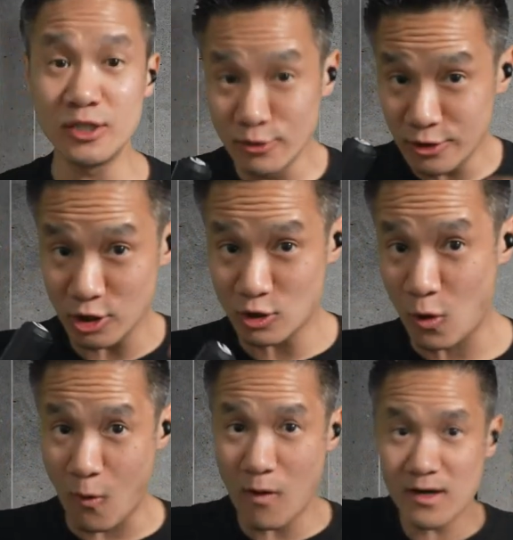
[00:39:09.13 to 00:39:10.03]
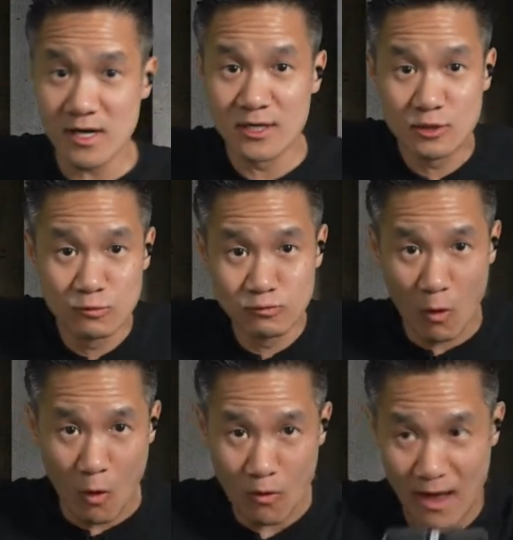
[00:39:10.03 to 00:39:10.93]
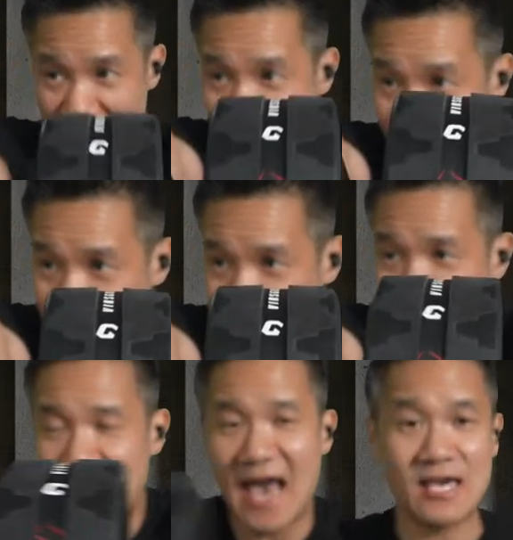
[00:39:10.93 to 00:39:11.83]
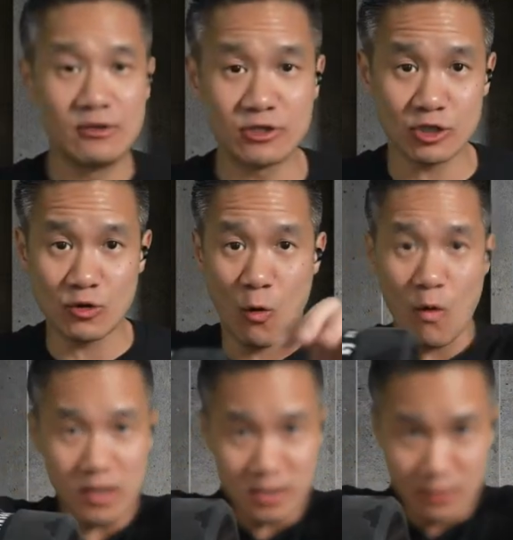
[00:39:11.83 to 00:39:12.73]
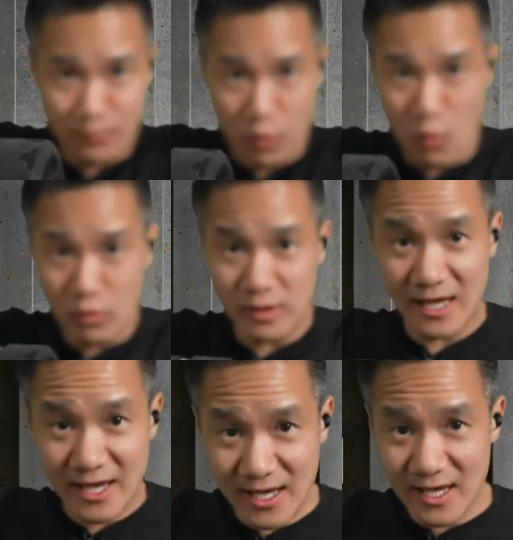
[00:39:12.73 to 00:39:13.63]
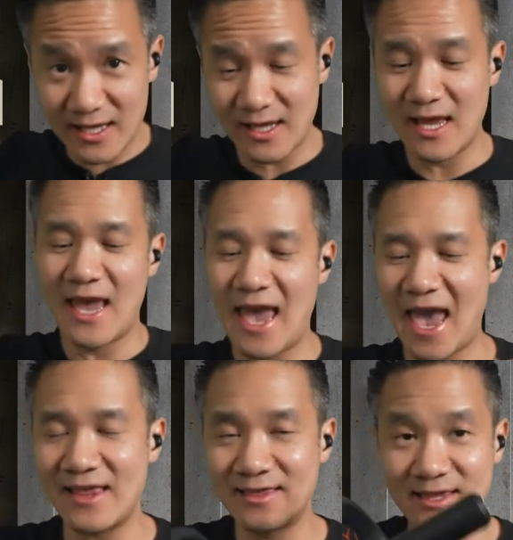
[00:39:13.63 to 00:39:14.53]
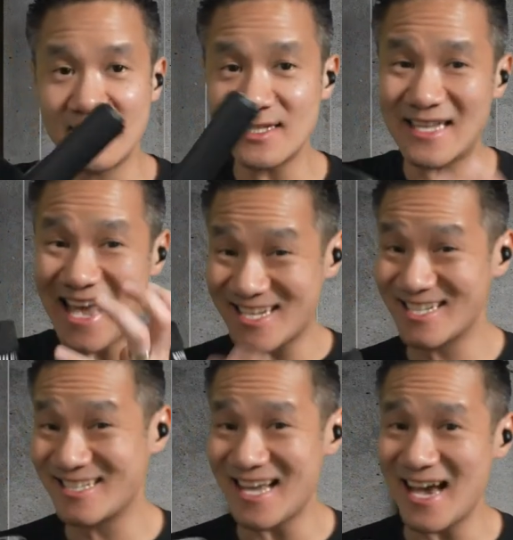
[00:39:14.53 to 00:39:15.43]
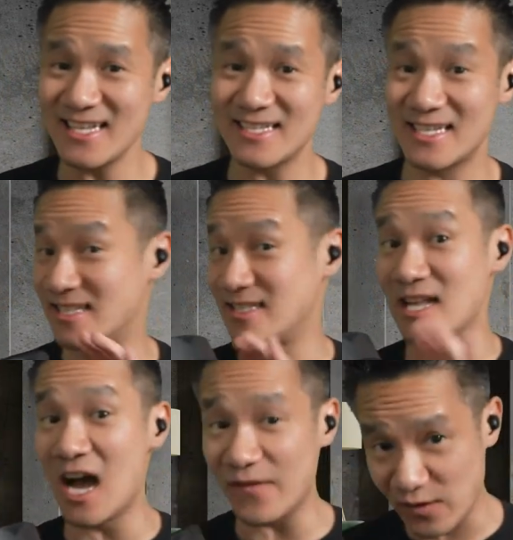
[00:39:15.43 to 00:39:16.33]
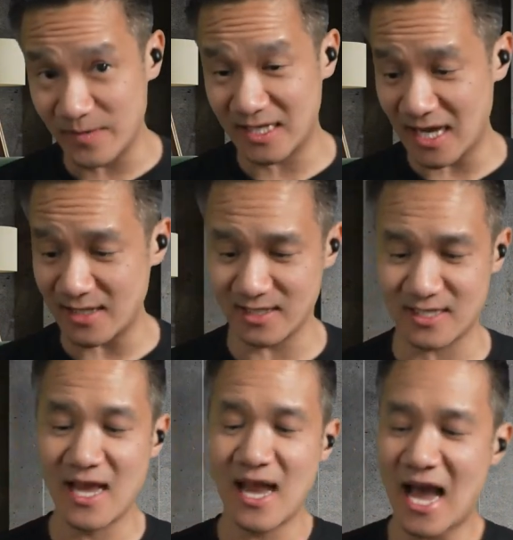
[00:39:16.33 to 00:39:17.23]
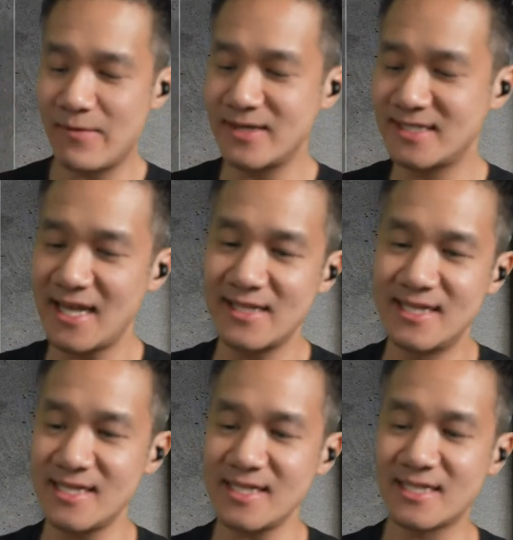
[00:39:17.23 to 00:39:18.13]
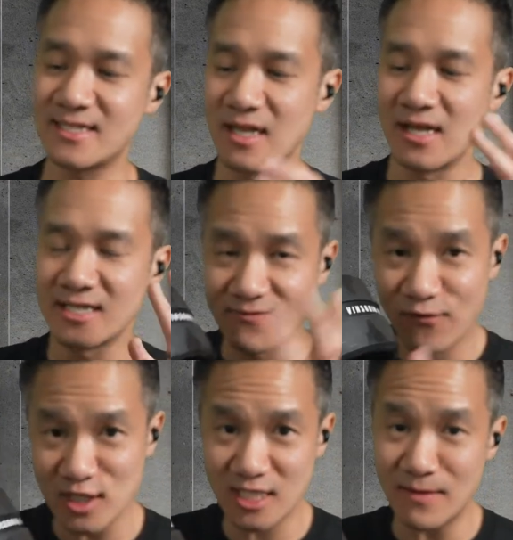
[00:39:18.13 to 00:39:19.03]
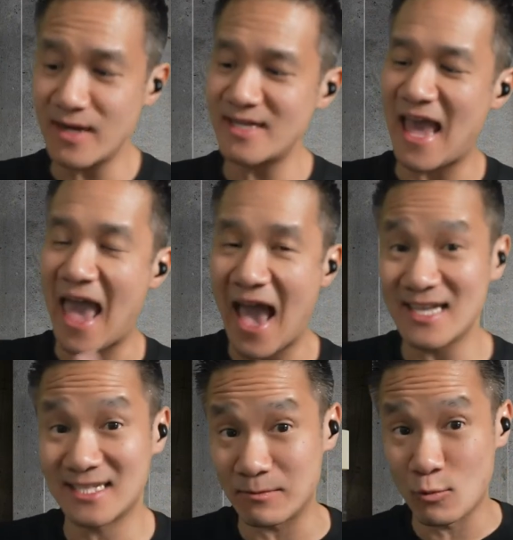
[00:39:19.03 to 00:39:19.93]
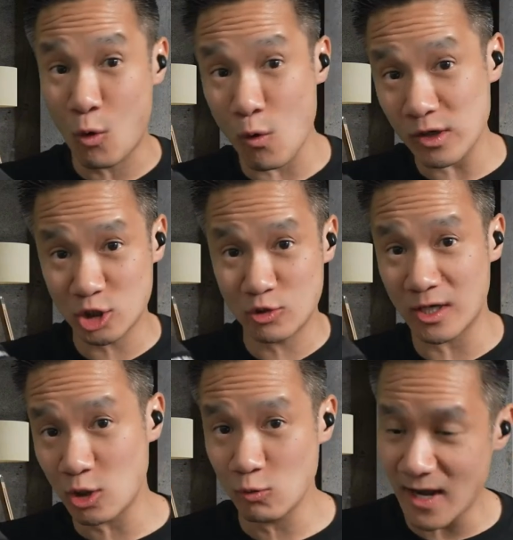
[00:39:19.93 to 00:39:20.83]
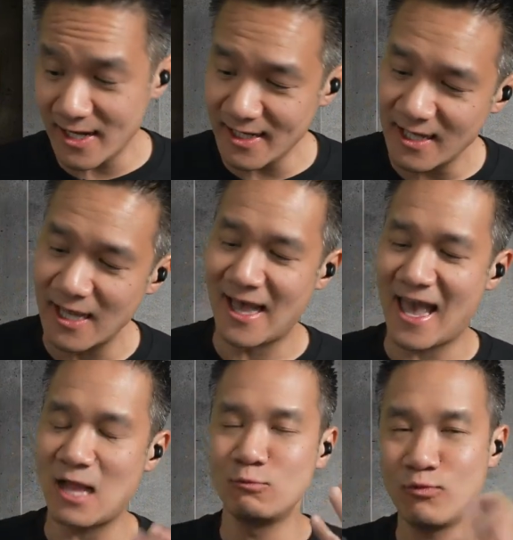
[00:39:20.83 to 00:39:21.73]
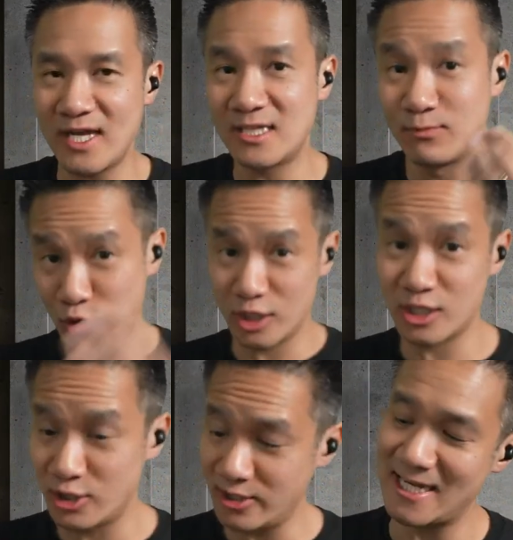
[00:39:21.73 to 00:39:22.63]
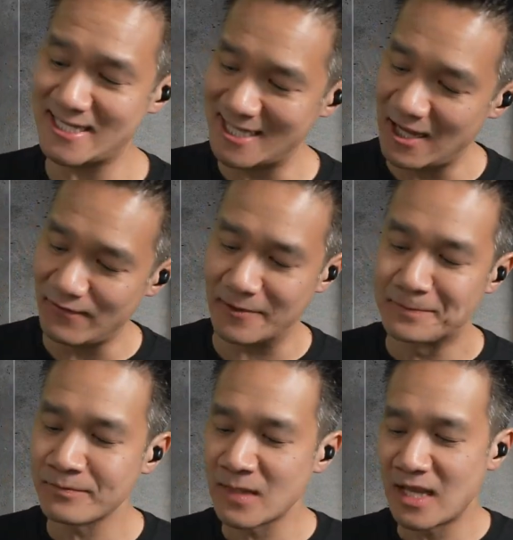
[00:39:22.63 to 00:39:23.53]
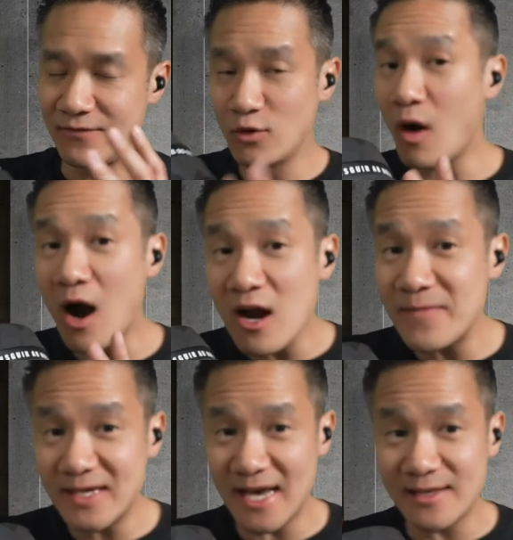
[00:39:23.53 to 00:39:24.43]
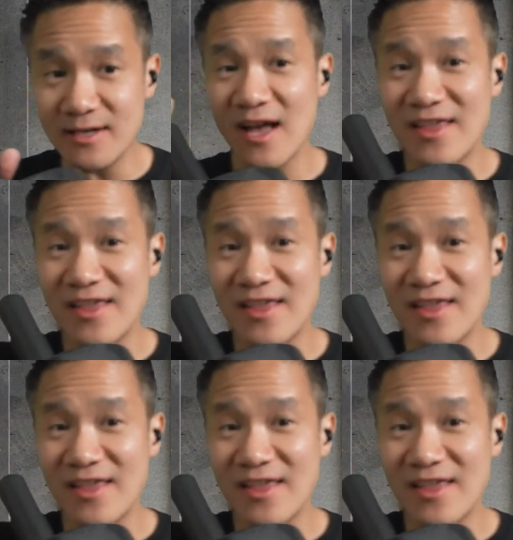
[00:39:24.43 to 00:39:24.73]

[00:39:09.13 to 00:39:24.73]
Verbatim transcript: can use your core to roll out and use your core to pull in and this exercise is not for beginners i would say this is for someone that has some core strength already and ready to push it to the next level if you are a beginner